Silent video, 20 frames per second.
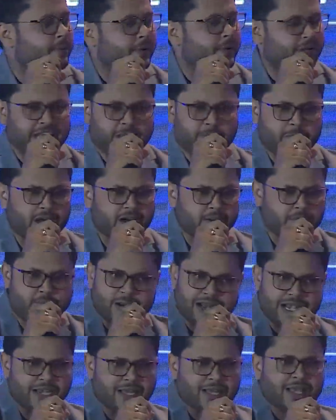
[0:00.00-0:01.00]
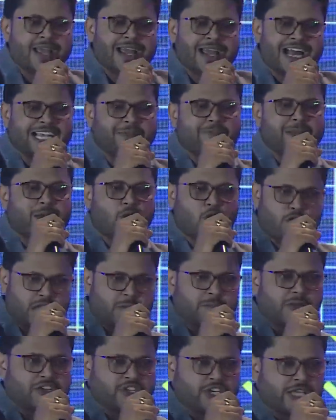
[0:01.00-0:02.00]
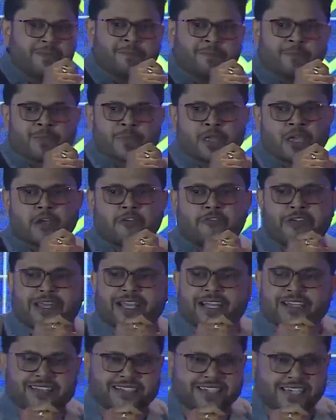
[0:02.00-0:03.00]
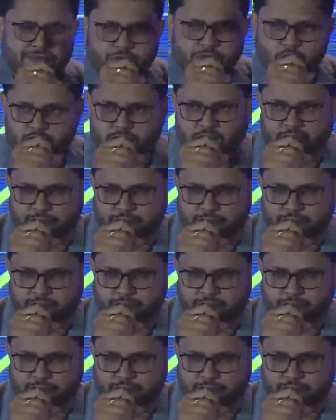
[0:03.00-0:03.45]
debug, build at my local machine. We can see what the